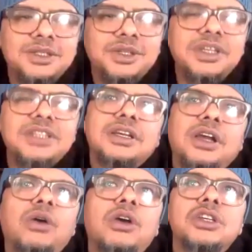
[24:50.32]
two years
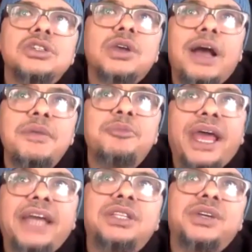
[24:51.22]
ago. So coming
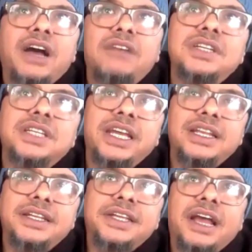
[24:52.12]
back to Gelvandale
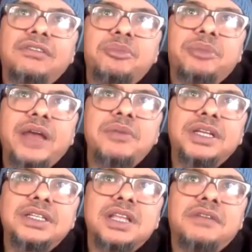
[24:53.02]
and Calvin Prime
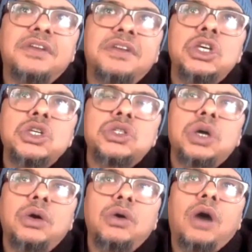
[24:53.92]
and stuff. So
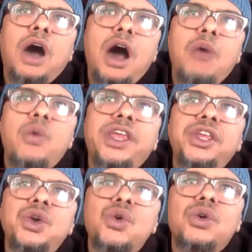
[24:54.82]
when
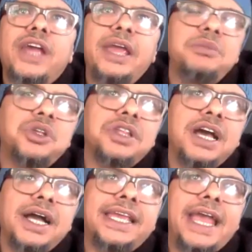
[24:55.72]
you came to the
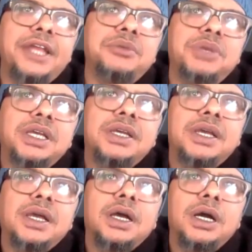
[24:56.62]
academy,
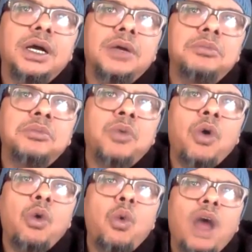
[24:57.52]
um,
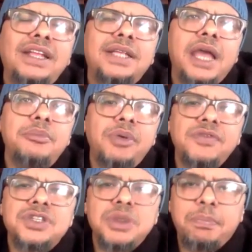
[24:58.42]
what type of
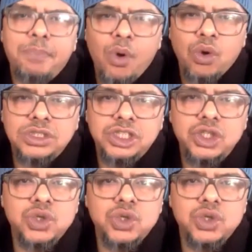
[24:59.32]
support did you